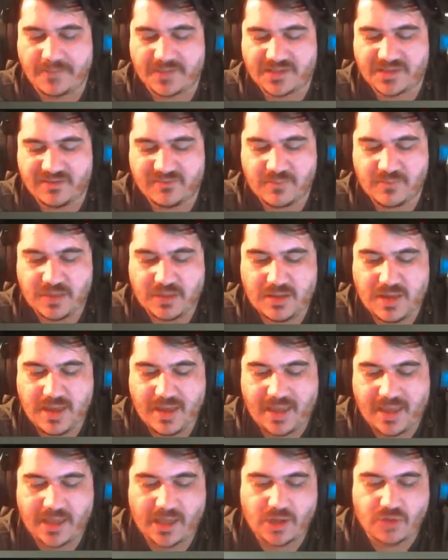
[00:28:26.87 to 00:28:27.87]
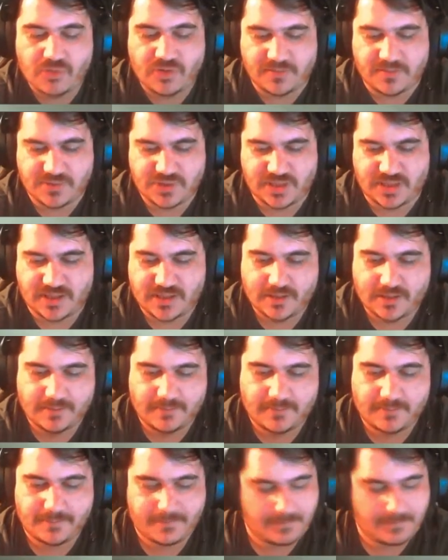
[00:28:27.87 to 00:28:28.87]
Give me a creep check.
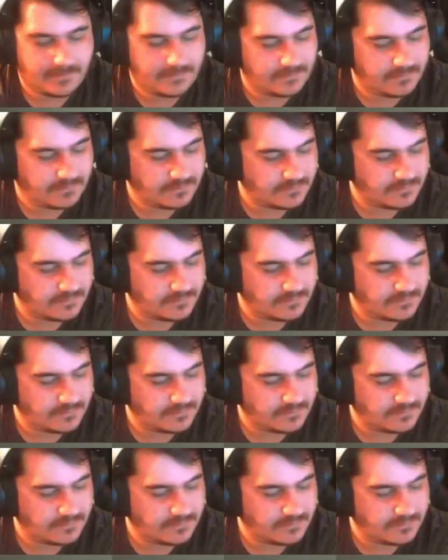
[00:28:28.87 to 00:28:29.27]
Got it.